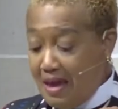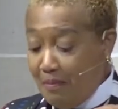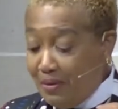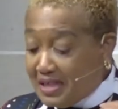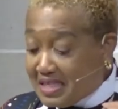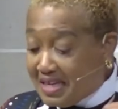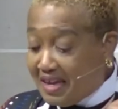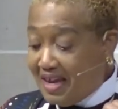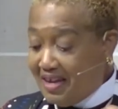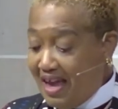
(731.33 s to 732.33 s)

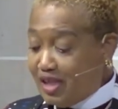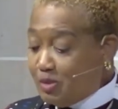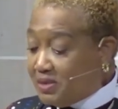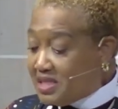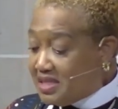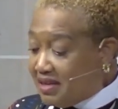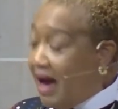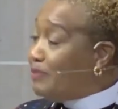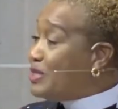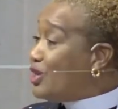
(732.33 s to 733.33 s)
implicit and explicit
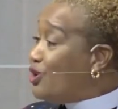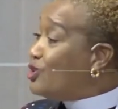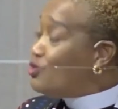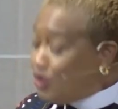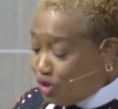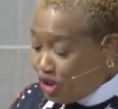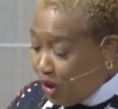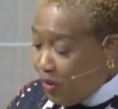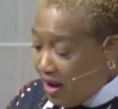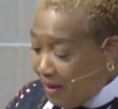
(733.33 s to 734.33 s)
obstacles will show